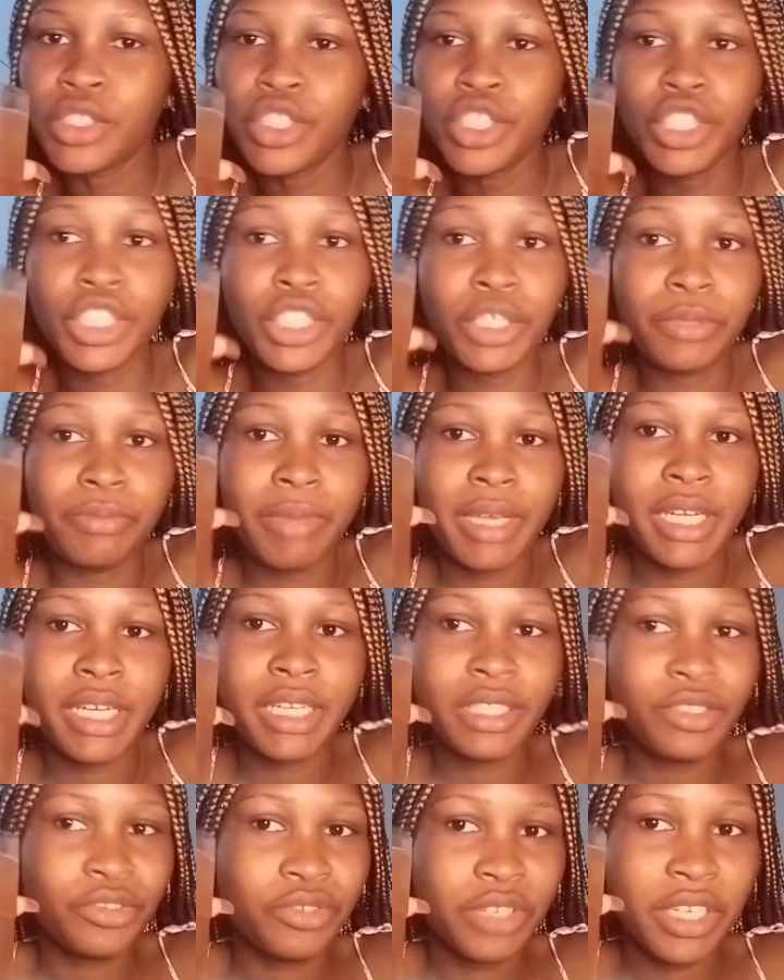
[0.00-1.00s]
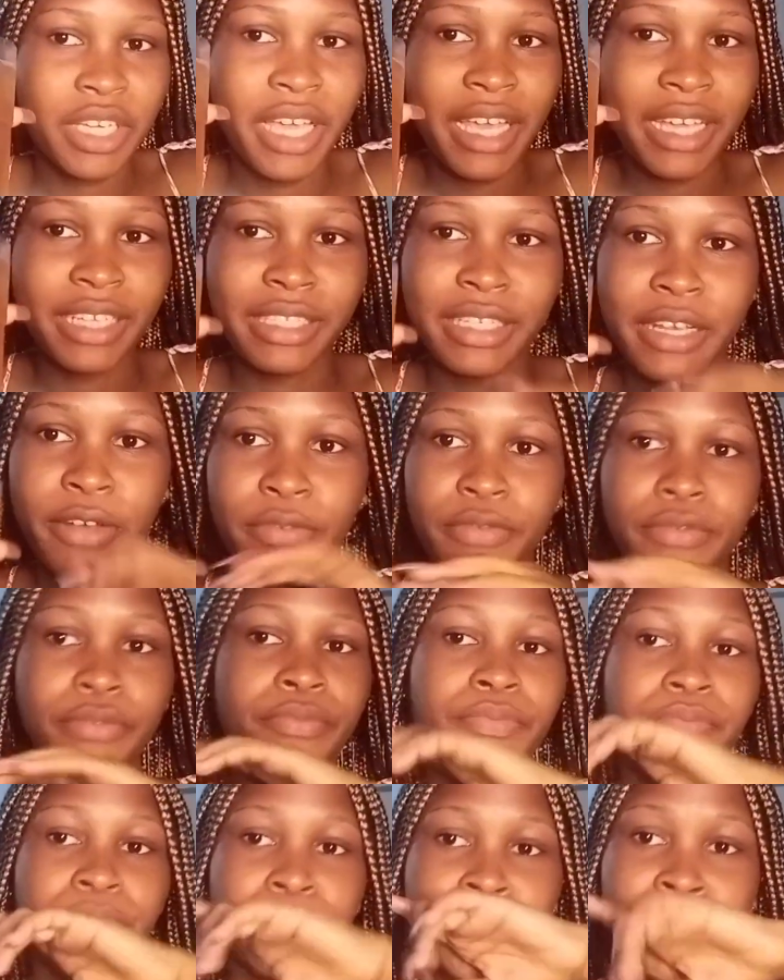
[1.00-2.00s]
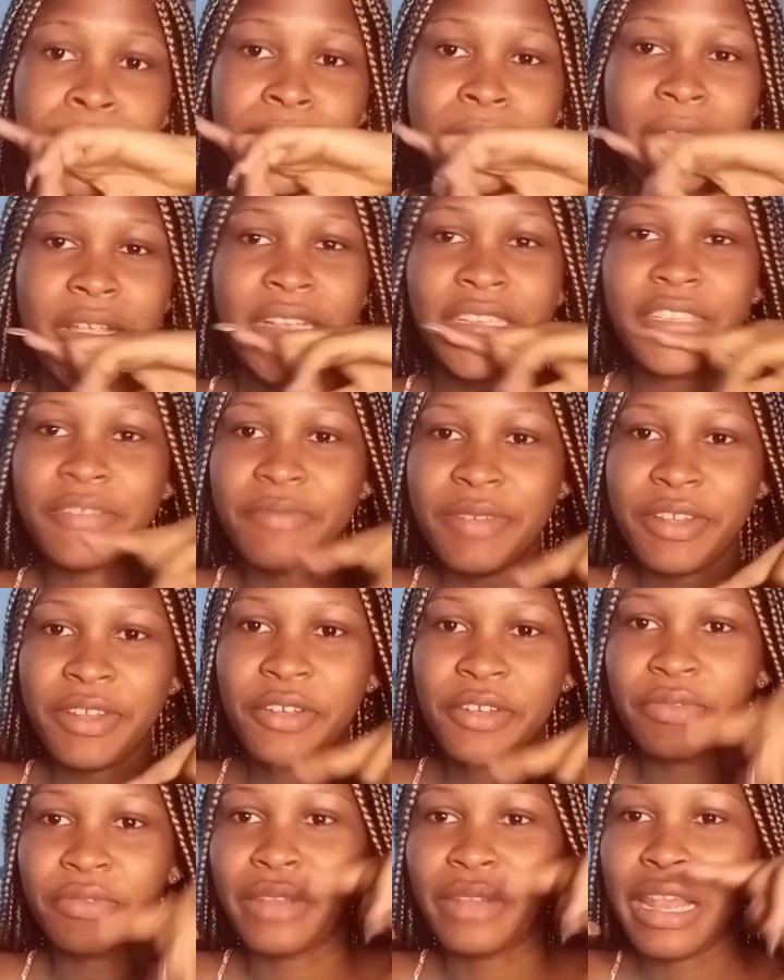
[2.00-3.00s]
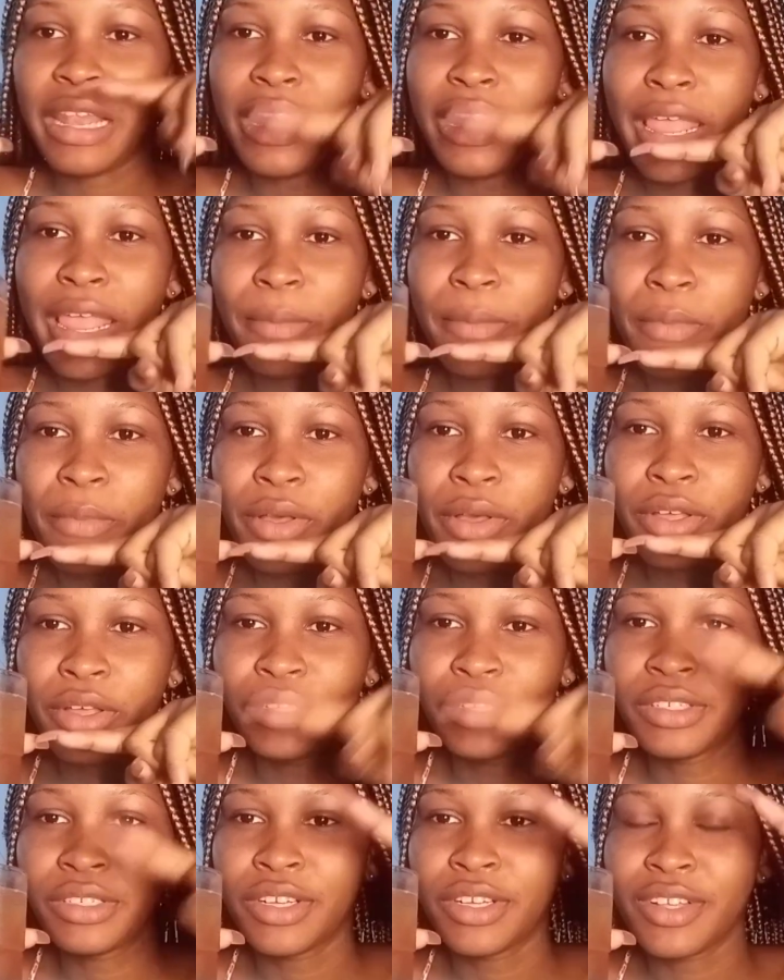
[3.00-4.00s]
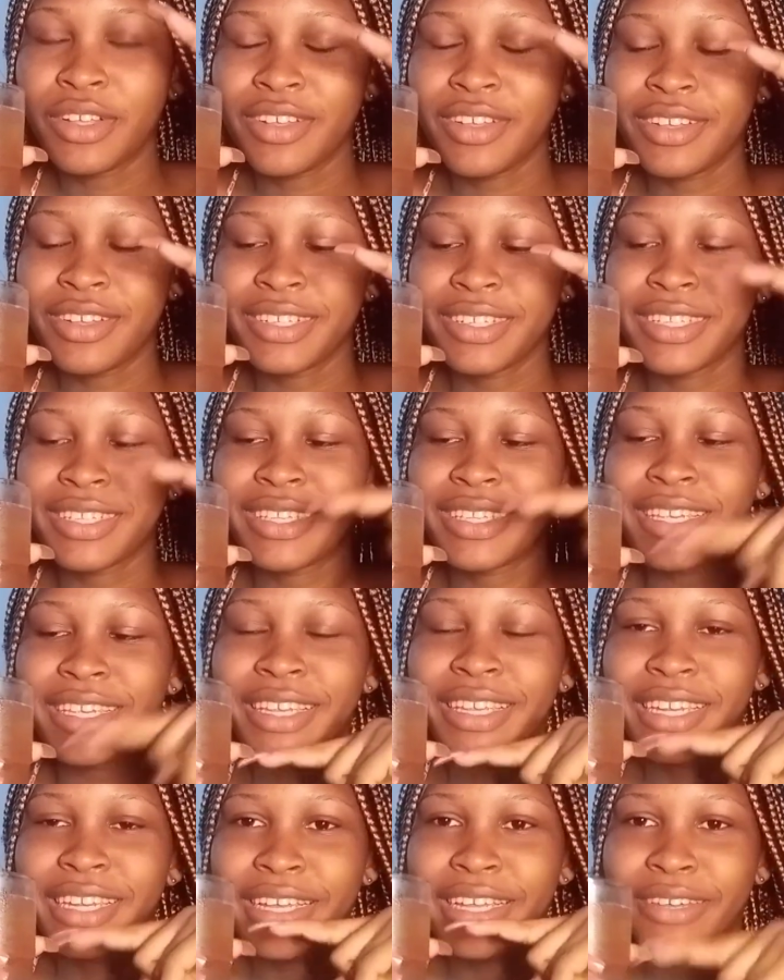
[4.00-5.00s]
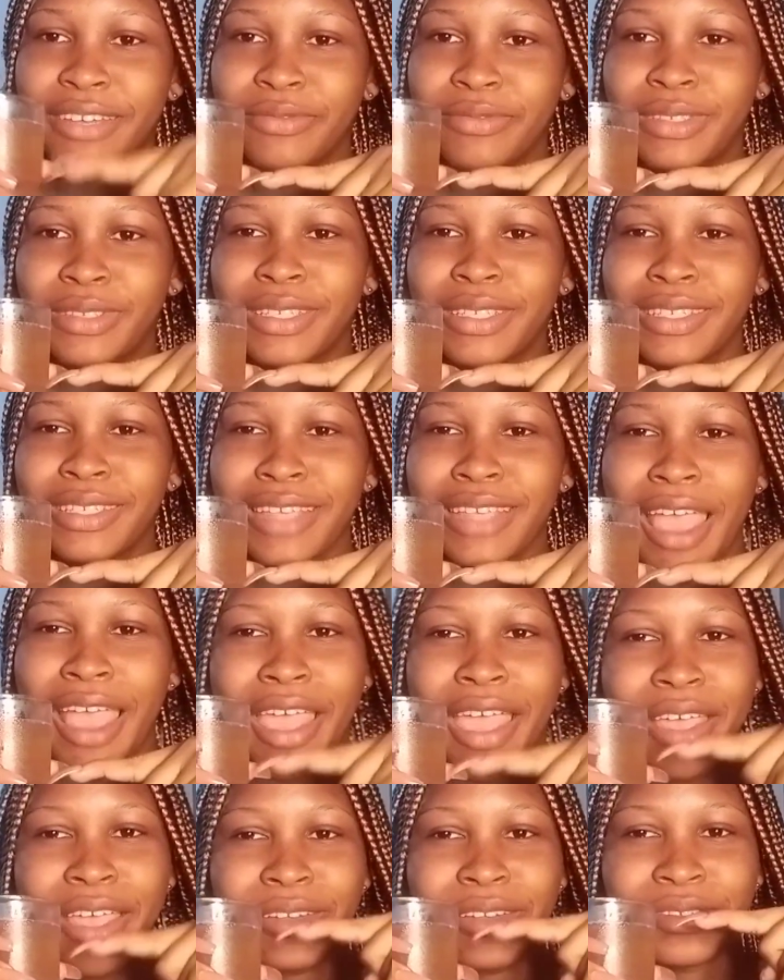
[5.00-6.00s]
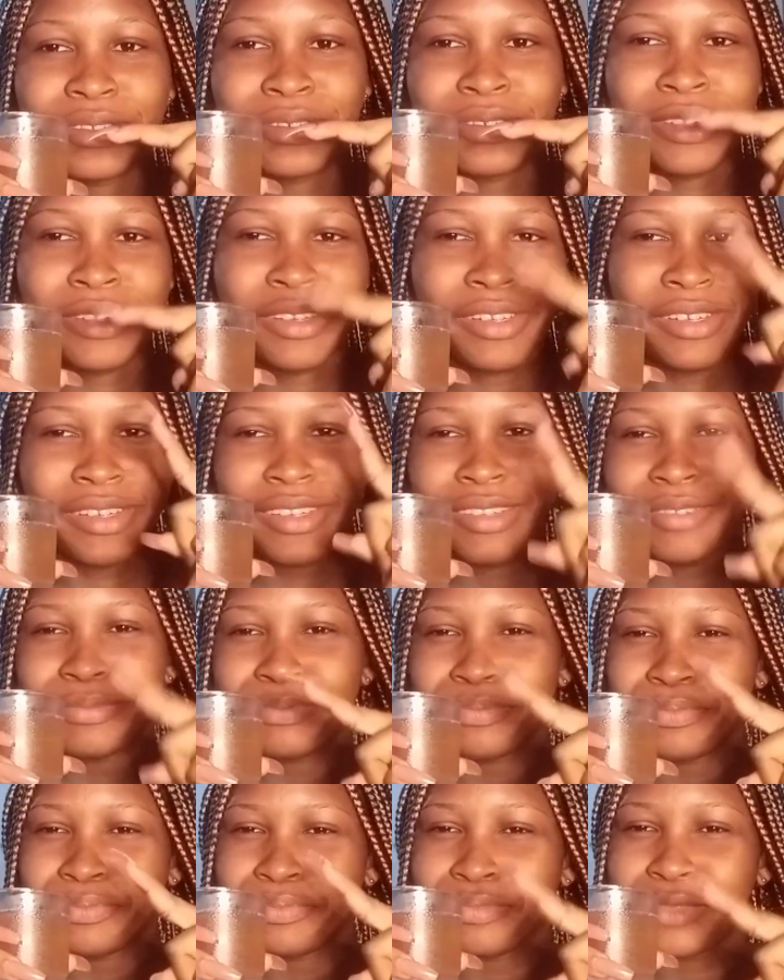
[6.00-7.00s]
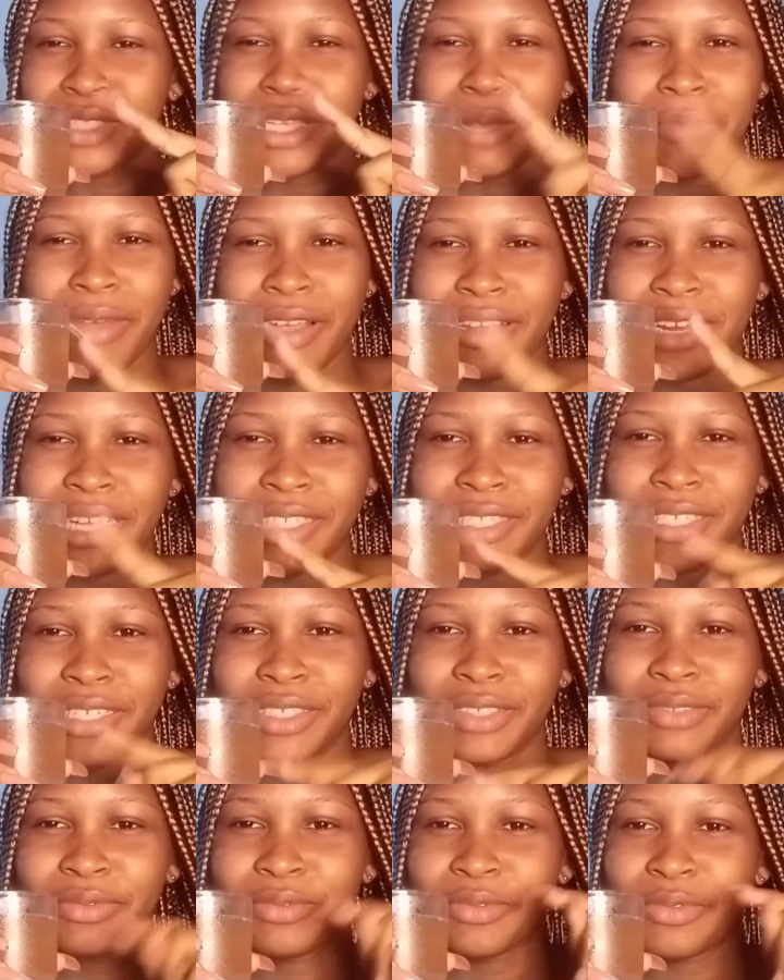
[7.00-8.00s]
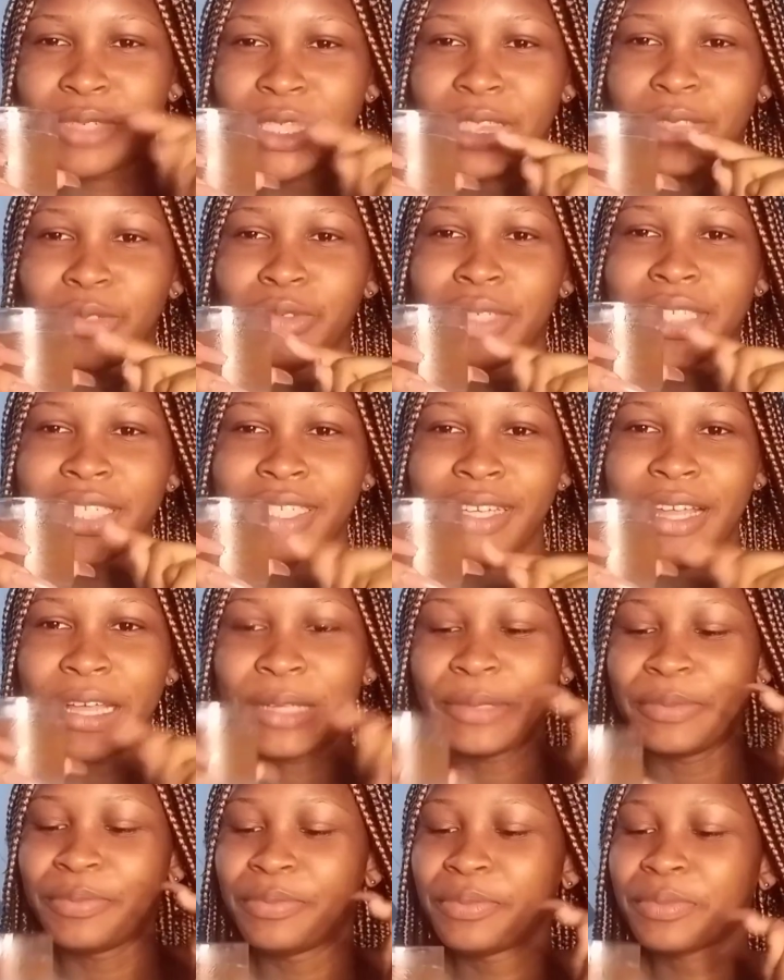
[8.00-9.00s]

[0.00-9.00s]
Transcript: She made this drink herself. It's made of lemon, tea leaves, and some other thing with sweetener.